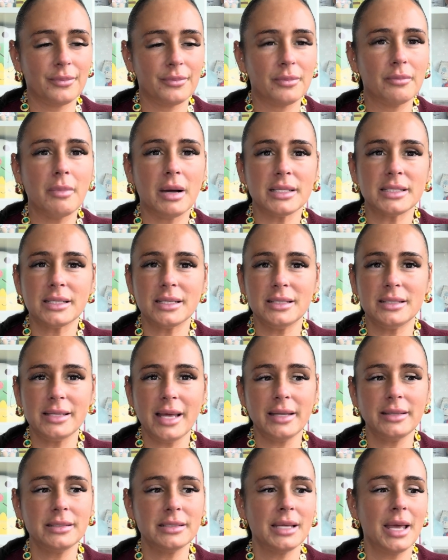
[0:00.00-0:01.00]
musky
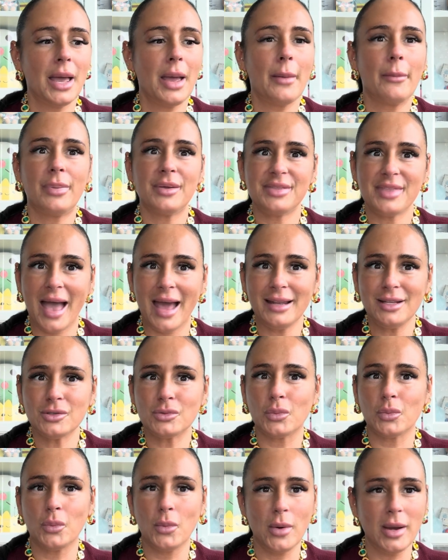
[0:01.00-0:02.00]
scents, but that is
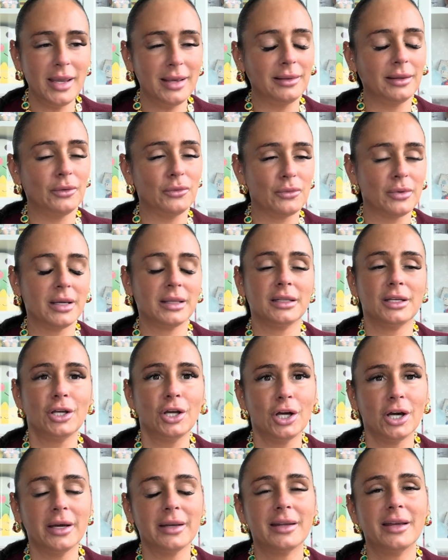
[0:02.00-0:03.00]
really, really
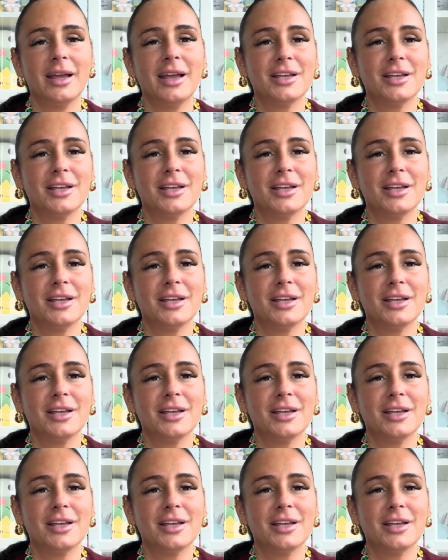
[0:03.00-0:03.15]
good.